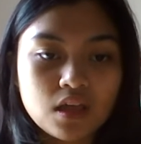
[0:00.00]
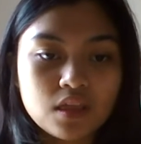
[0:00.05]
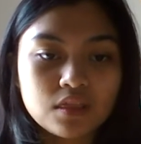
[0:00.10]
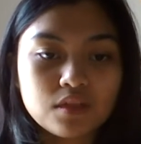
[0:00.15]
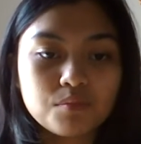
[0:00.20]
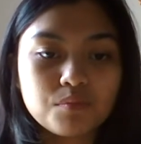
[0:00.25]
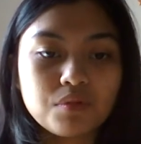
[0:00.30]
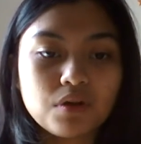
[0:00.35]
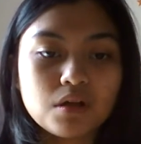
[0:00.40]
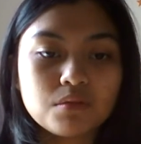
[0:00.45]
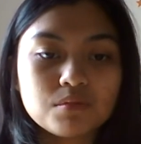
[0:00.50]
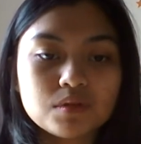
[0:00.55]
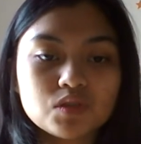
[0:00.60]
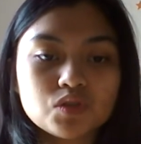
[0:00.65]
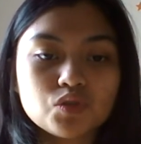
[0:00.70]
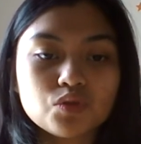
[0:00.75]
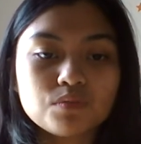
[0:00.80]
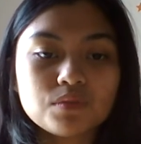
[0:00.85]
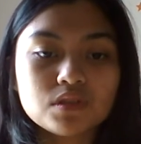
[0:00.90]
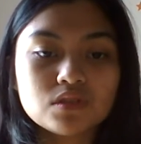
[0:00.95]
The problems
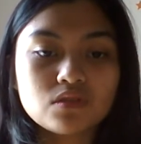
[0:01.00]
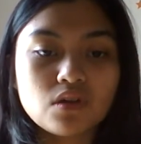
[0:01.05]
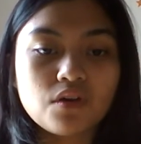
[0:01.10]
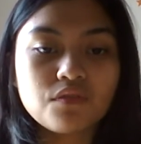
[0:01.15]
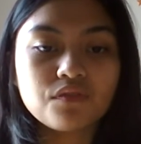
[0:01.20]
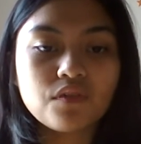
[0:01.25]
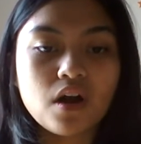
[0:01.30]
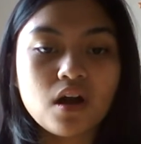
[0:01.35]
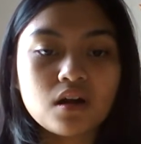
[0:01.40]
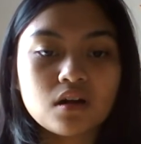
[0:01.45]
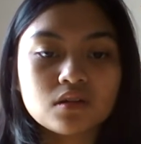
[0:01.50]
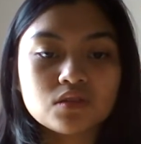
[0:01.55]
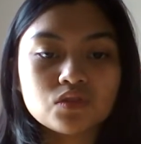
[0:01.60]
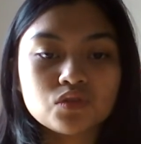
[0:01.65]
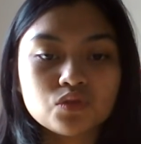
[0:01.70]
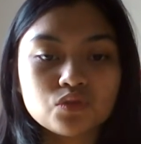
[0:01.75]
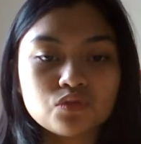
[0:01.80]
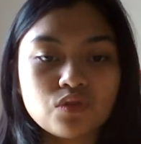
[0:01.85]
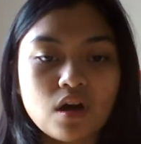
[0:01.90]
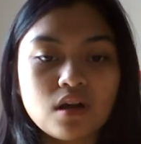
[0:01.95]
to be solved are
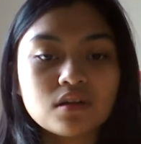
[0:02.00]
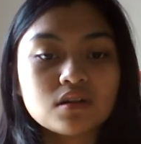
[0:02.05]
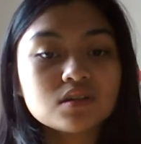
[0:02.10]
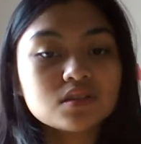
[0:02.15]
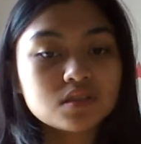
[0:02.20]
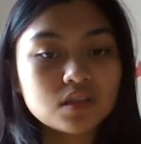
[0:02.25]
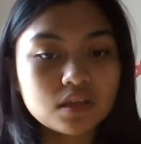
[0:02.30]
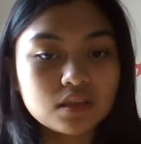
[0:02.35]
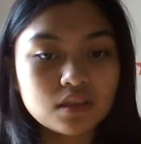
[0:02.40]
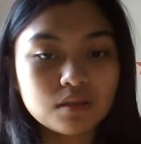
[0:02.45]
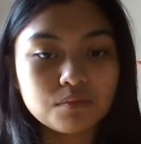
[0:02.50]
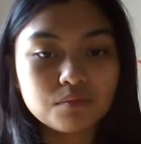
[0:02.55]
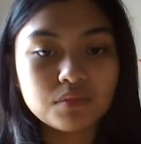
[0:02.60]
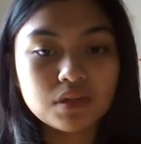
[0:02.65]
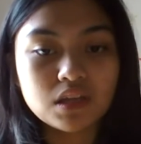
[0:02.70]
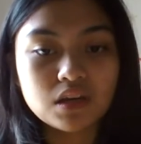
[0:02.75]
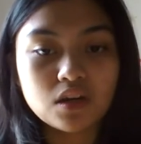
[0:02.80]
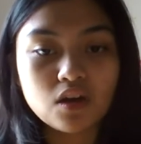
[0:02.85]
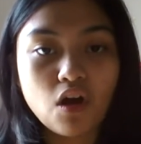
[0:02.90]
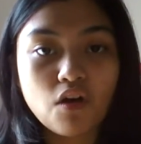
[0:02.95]
to understand the
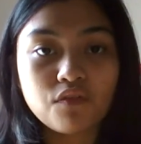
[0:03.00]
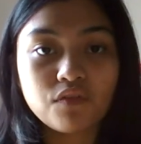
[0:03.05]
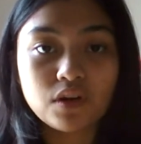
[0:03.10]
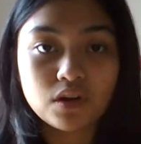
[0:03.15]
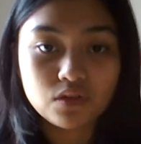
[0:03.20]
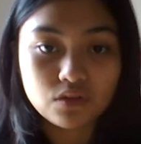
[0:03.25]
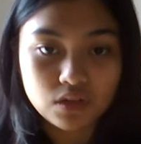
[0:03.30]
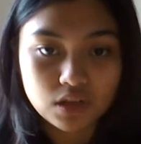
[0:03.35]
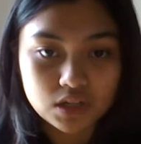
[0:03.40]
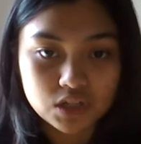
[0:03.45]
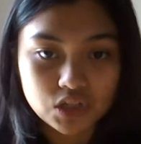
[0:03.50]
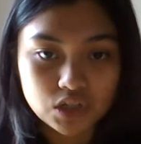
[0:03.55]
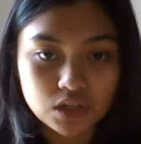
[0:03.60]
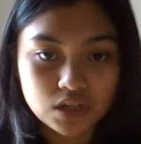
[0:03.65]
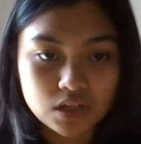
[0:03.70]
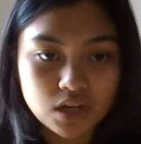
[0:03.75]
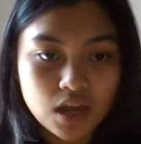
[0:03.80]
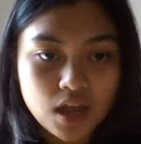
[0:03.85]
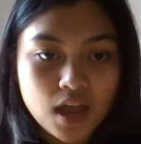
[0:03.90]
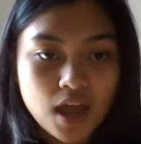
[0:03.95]
meaning of
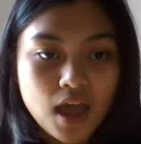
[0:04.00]
regulation